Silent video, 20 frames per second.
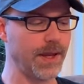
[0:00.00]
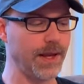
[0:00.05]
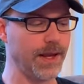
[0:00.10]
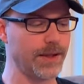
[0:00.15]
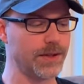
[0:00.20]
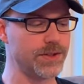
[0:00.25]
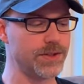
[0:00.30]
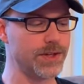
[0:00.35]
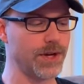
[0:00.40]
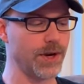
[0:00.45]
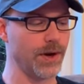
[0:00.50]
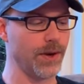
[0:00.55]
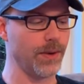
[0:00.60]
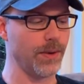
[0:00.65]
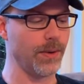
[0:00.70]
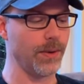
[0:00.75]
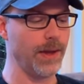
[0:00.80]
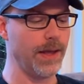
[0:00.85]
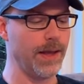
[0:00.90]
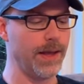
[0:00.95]
and
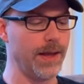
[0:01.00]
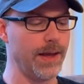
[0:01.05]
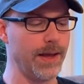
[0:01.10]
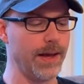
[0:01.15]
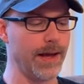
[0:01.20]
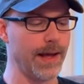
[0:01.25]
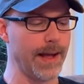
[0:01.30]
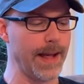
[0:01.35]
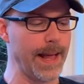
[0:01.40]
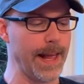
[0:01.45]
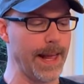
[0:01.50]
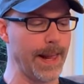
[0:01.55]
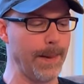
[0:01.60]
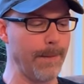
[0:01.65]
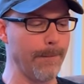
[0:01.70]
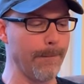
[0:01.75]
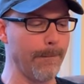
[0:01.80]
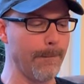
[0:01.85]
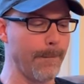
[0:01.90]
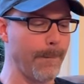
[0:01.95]
so, uh,
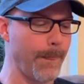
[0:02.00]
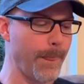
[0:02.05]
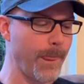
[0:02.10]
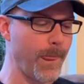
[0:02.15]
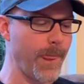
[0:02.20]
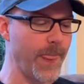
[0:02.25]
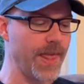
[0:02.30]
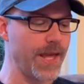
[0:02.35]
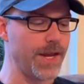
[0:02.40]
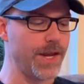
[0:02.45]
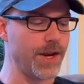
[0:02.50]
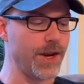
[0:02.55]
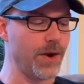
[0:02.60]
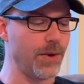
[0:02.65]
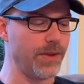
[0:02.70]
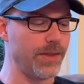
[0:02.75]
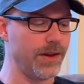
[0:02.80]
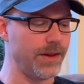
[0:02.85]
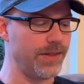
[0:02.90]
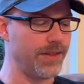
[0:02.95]
You know,
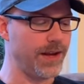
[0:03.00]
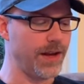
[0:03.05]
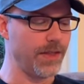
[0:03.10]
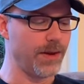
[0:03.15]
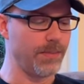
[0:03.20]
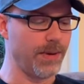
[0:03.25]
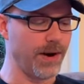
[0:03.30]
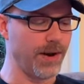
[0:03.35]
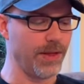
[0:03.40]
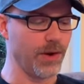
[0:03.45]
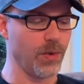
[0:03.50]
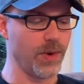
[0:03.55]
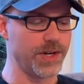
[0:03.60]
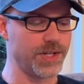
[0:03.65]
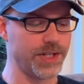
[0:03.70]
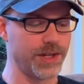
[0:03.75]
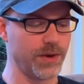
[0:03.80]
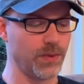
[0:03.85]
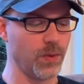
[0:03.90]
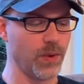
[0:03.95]
the, the other part of the
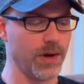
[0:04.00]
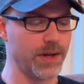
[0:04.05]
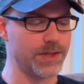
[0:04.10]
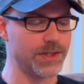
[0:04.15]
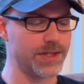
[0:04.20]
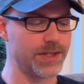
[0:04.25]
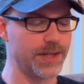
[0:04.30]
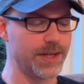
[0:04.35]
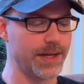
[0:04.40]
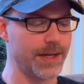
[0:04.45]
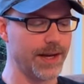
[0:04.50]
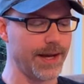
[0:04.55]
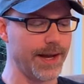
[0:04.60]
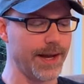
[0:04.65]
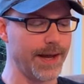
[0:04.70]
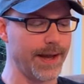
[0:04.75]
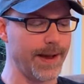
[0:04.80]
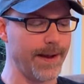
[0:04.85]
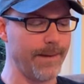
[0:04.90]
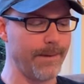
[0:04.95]
question was,
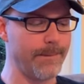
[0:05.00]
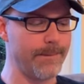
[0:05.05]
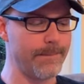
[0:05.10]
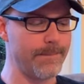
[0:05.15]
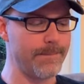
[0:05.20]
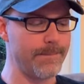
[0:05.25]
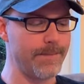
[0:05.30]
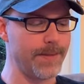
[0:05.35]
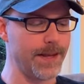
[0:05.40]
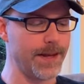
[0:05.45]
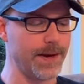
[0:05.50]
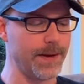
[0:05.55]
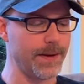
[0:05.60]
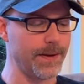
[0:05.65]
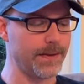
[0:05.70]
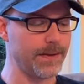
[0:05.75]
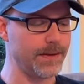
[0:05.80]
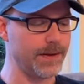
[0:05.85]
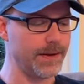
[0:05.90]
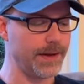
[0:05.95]
uh, you
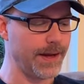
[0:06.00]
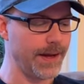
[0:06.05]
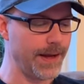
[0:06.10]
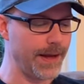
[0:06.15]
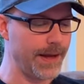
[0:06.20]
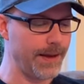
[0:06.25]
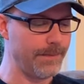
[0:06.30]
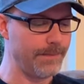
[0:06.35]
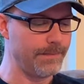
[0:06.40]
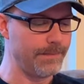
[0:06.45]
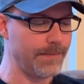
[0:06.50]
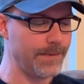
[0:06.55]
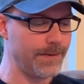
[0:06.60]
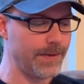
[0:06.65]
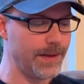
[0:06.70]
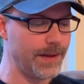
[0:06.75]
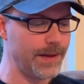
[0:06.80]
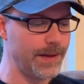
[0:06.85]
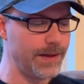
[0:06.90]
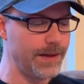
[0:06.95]
know, uh,
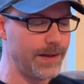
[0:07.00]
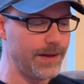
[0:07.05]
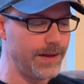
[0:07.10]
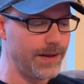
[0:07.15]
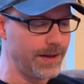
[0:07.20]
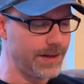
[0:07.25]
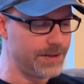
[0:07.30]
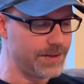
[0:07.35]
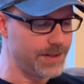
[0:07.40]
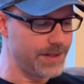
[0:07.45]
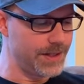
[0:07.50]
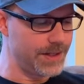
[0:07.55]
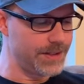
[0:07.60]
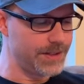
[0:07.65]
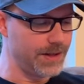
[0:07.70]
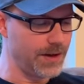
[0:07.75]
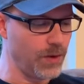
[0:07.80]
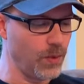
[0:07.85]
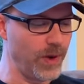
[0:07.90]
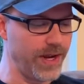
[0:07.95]
is
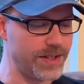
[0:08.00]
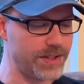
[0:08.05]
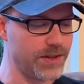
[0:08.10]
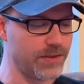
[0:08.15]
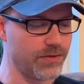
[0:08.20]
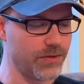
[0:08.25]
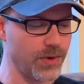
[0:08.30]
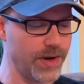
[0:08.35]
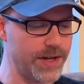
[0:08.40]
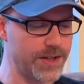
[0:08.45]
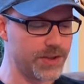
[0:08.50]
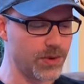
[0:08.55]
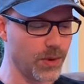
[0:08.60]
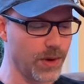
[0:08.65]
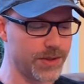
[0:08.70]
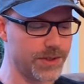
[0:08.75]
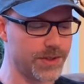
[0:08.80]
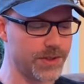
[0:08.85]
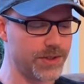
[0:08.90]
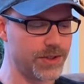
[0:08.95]
it a waste of
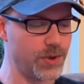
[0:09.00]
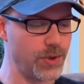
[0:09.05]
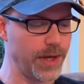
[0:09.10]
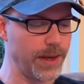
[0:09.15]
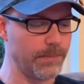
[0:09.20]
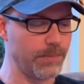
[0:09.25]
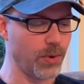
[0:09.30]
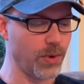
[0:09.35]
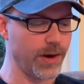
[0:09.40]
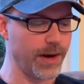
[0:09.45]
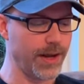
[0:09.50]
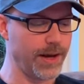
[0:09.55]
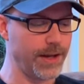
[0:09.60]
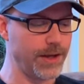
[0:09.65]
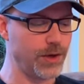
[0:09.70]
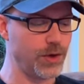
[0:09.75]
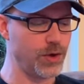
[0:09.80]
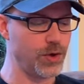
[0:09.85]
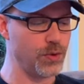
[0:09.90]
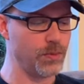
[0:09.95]
resources to import
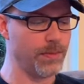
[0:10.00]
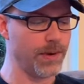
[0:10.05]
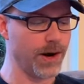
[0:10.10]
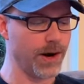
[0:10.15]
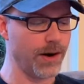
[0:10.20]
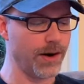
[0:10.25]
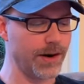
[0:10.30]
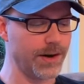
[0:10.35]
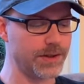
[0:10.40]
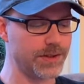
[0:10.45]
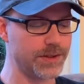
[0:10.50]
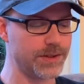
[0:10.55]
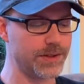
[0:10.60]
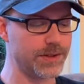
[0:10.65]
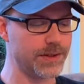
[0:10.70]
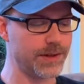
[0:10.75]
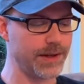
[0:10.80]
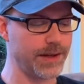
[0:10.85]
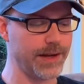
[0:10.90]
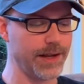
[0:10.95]
any Cubaris,
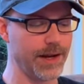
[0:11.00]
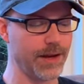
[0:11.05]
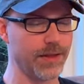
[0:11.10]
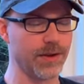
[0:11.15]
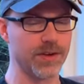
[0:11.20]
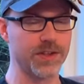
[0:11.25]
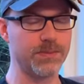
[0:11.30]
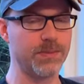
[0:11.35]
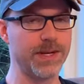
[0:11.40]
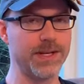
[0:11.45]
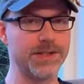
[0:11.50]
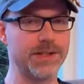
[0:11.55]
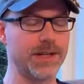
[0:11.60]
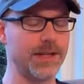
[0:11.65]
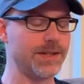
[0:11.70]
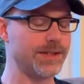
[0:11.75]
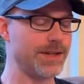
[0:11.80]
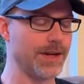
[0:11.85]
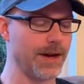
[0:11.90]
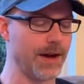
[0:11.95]
any other
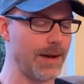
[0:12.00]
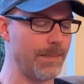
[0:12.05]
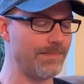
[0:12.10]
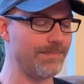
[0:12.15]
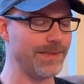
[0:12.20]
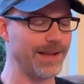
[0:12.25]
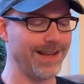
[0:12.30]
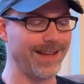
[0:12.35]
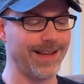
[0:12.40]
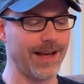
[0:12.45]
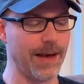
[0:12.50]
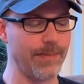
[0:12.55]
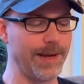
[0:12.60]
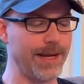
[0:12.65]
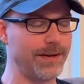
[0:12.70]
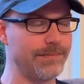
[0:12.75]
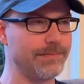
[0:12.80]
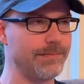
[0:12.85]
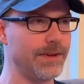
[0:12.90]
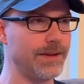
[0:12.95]
species? Um, I
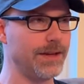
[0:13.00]
mean,